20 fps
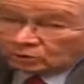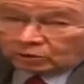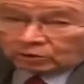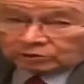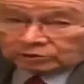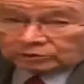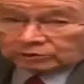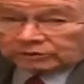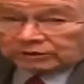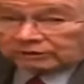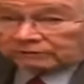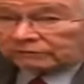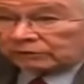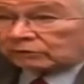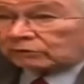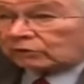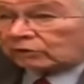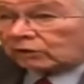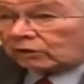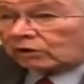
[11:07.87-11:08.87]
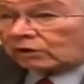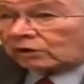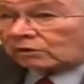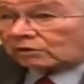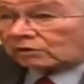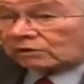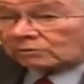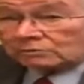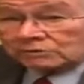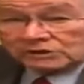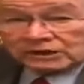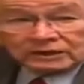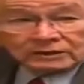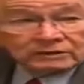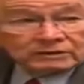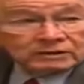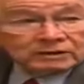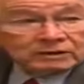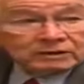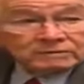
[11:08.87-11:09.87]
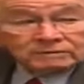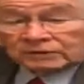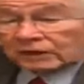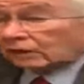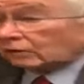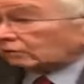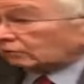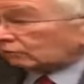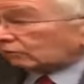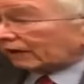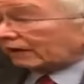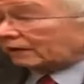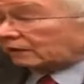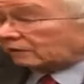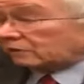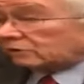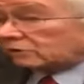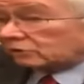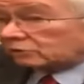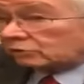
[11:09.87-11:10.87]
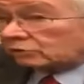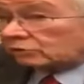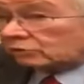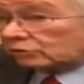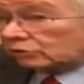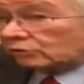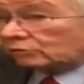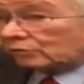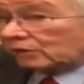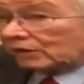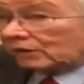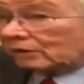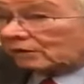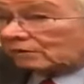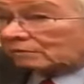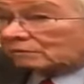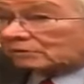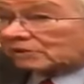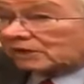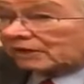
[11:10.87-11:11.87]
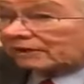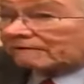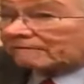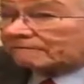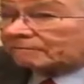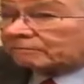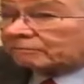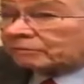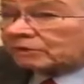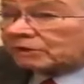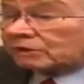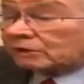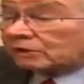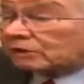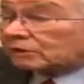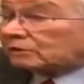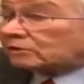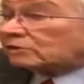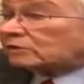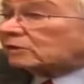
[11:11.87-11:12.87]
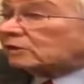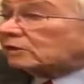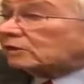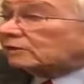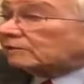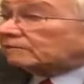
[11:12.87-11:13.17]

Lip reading: all three of you are upset, and rightly so. You should be upset because